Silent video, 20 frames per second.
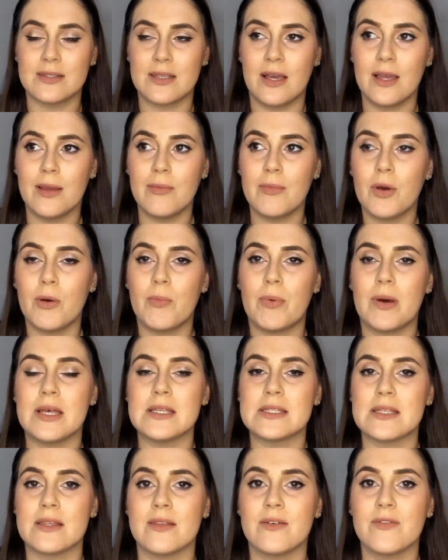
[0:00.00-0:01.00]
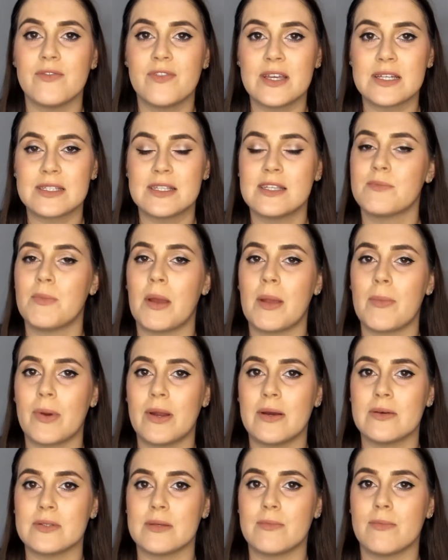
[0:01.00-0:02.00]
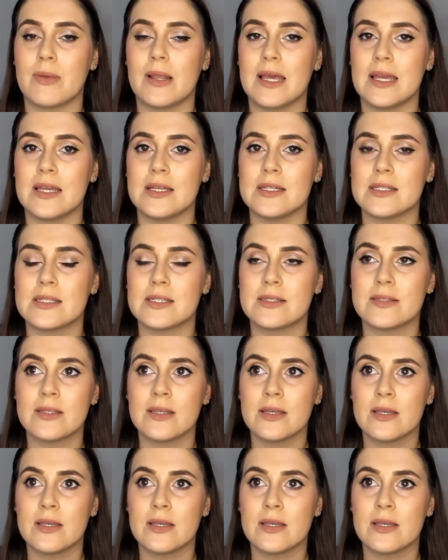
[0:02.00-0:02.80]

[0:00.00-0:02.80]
I am not a person that fixes my brows in place